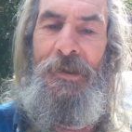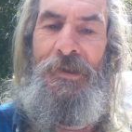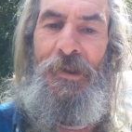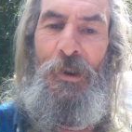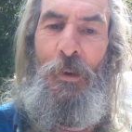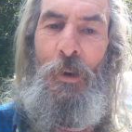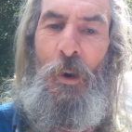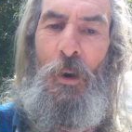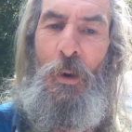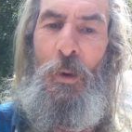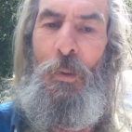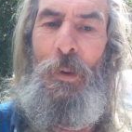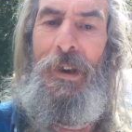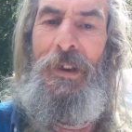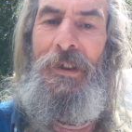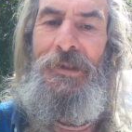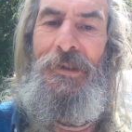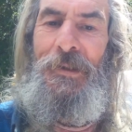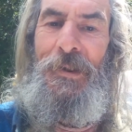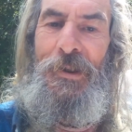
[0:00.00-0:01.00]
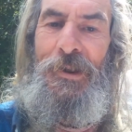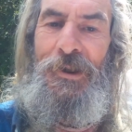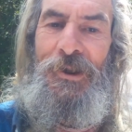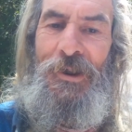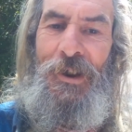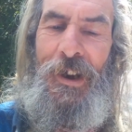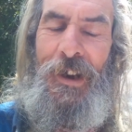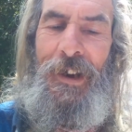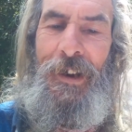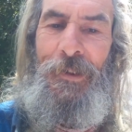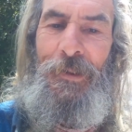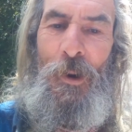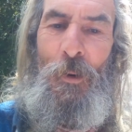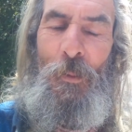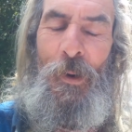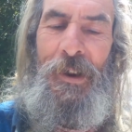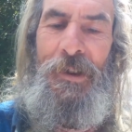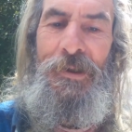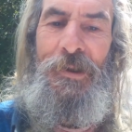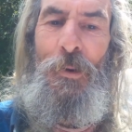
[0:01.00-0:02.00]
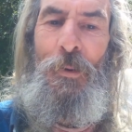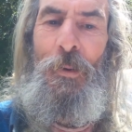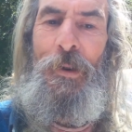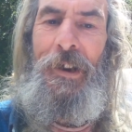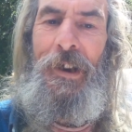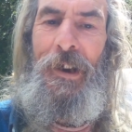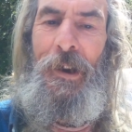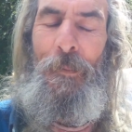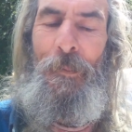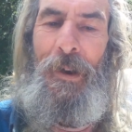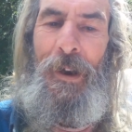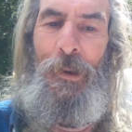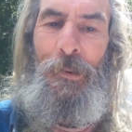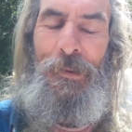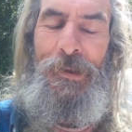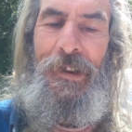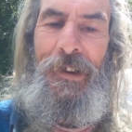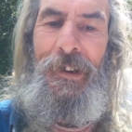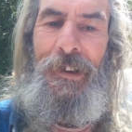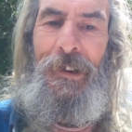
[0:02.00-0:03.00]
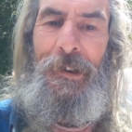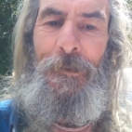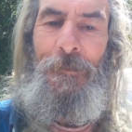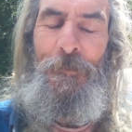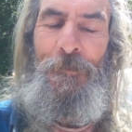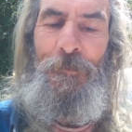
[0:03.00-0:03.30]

So who is the she that we're talking about here?